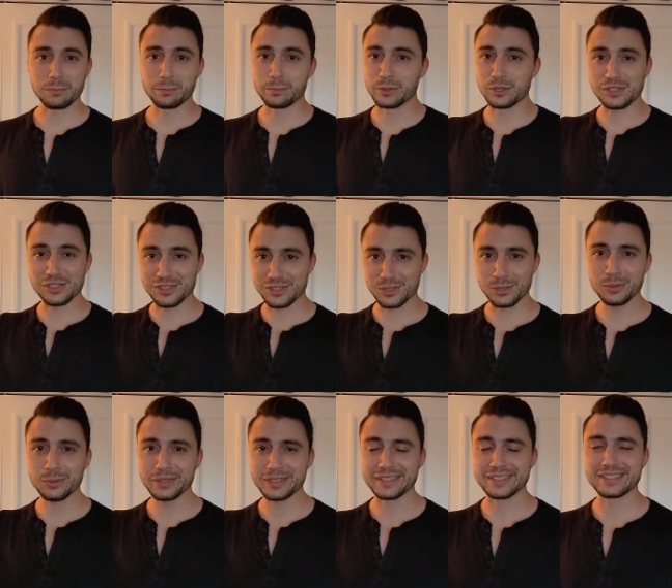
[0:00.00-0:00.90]

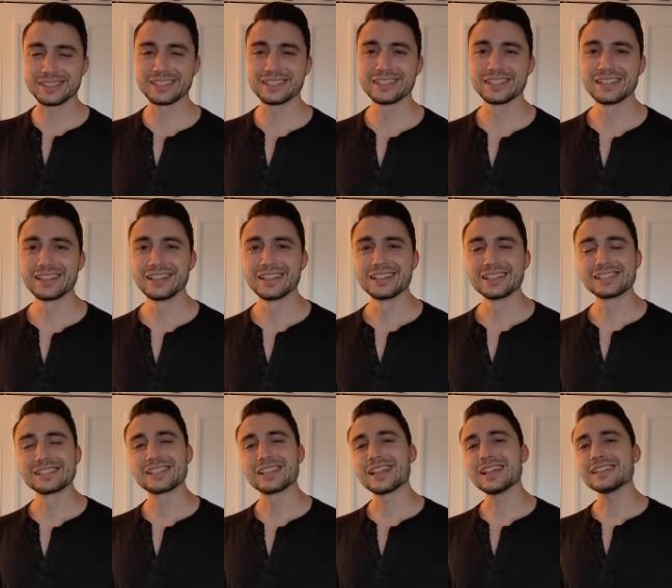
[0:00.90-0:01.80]
pursue it.
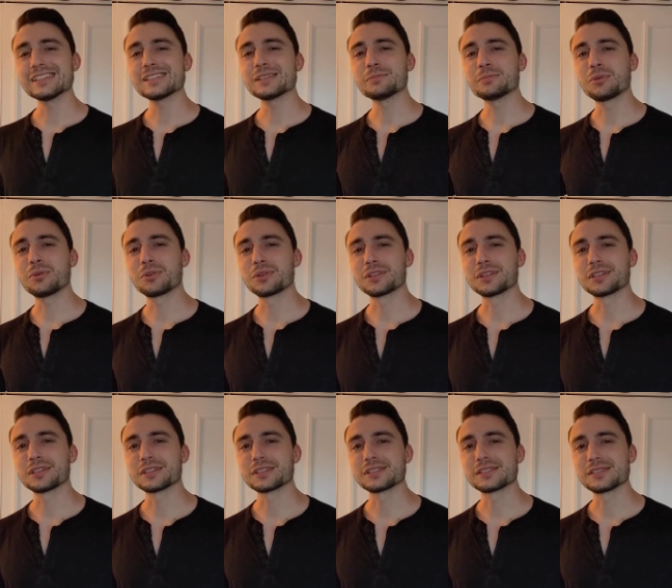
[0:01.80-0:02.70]
So that's an important
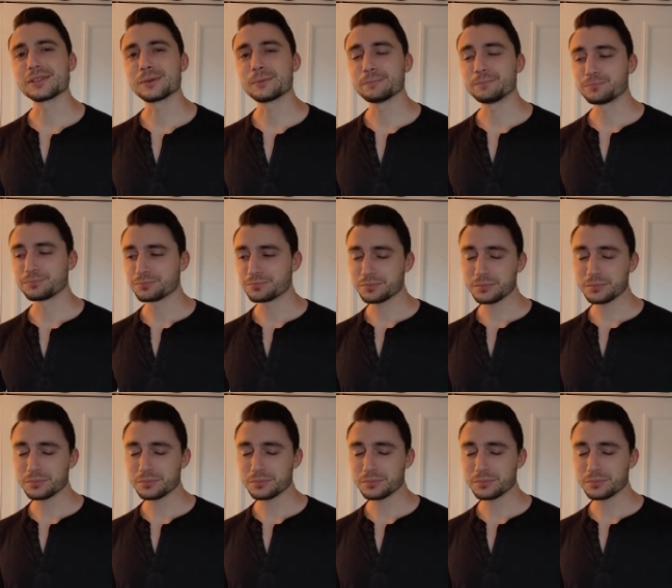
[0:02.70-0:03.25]
thing. So